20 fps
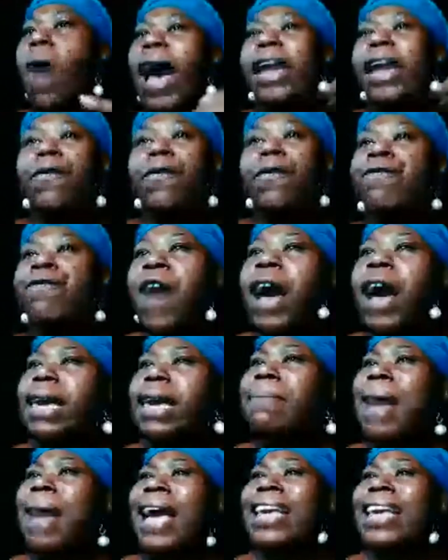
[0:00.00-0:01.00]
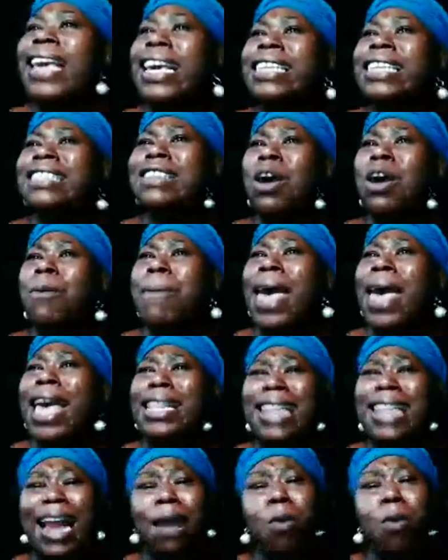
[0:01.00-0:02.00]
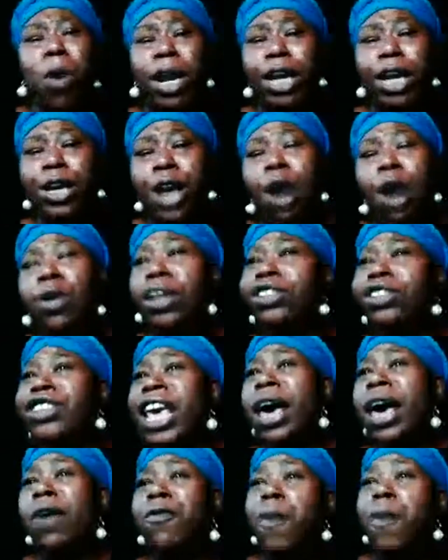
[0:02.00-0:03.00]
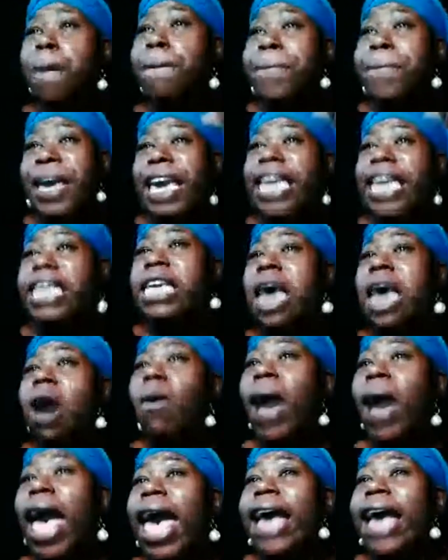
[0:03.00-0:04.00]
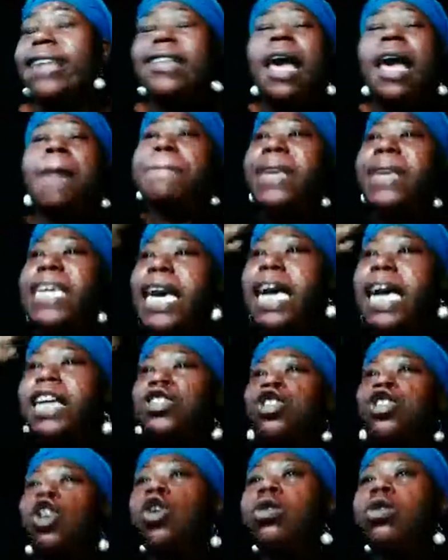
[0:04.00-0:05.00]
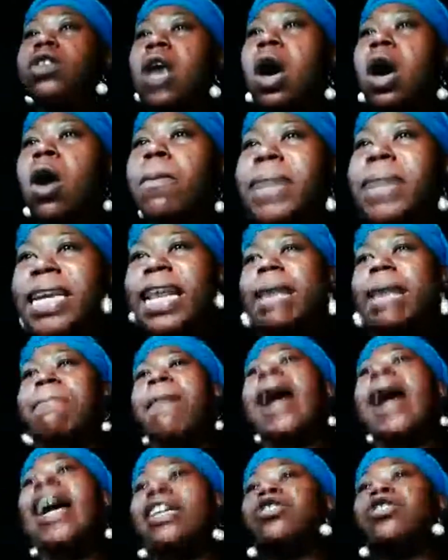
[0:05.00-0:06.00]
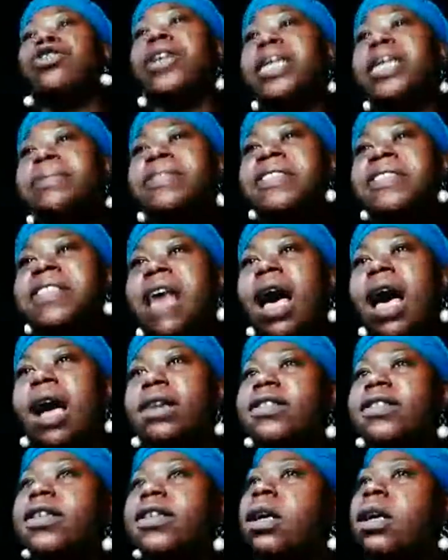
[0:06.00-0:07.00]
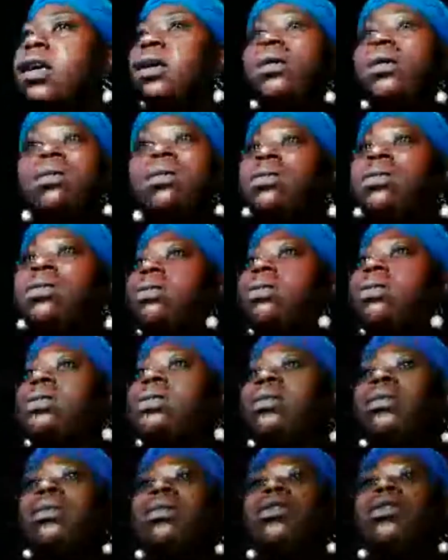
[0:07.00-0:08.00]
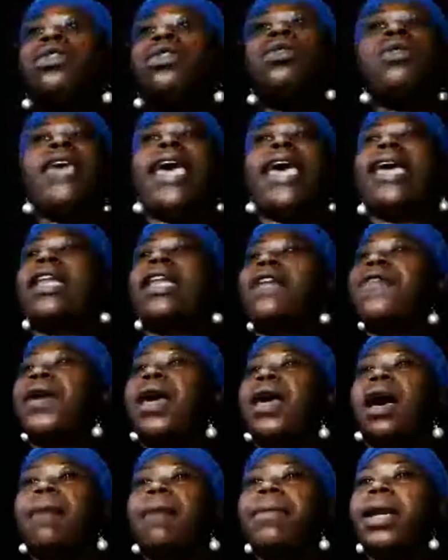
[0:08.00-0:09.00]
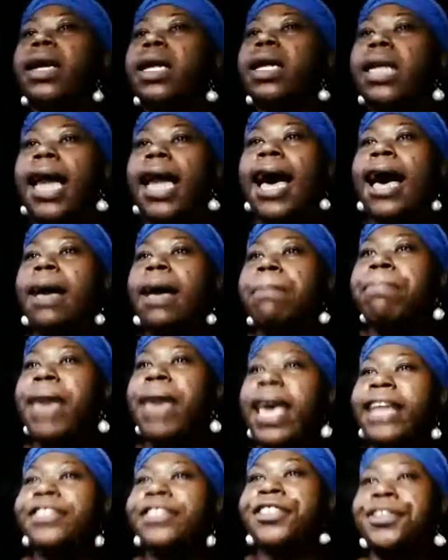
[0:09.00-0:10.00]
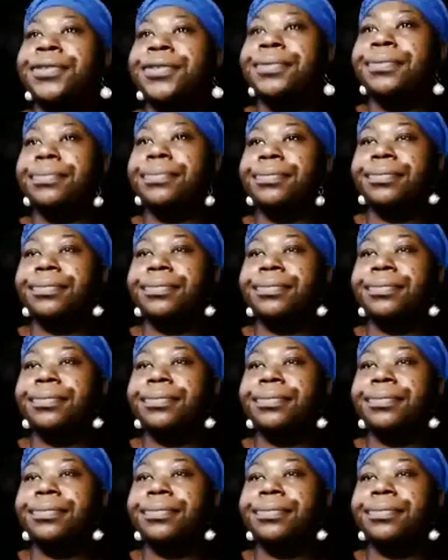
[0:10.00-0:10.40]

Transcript: Why the fuck am I getting so mad that I want to go to jail for beating your ass because you told me that my dream sucked? You can't even come in the club, bitch.